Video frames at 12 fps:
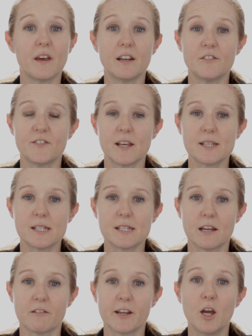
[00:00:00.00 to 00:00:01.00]
and, if
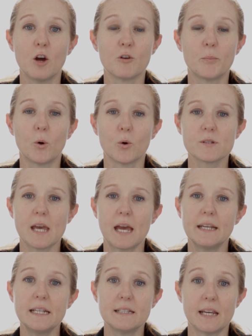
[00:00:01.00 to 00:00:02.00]
necessary, report
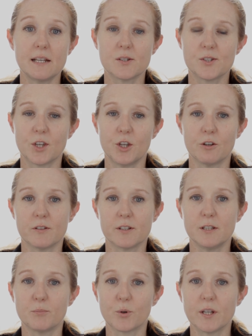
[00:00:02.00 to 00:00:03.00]
any data
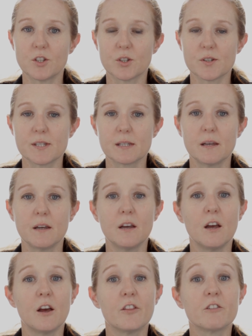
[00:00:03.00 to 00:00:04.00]
security breaches.
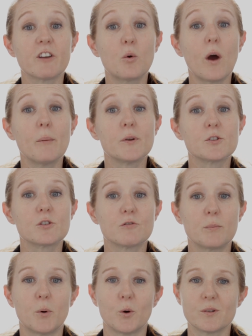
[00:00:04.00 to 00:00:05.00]
The requirement to
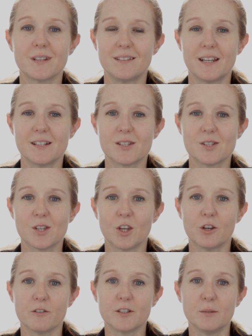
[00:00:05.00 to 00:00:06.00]
report a data
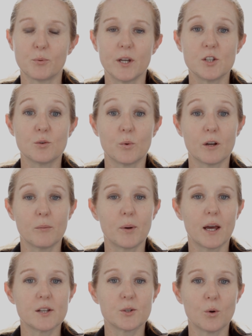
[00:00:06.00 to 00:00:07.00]
security breach will
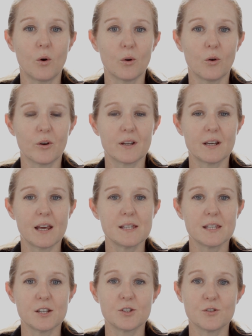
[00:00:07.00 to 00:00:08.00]
apply to all
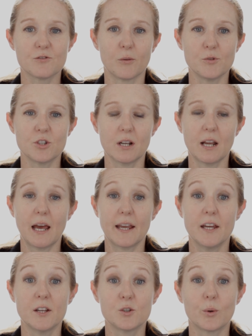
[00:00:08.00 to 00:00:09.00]
organisations from
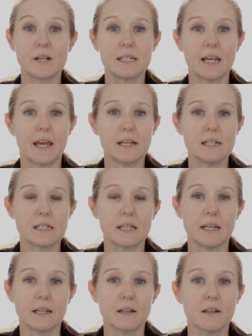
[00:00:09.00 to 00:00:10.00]
July
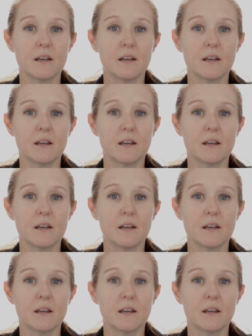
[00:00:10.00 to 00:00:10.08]
2018.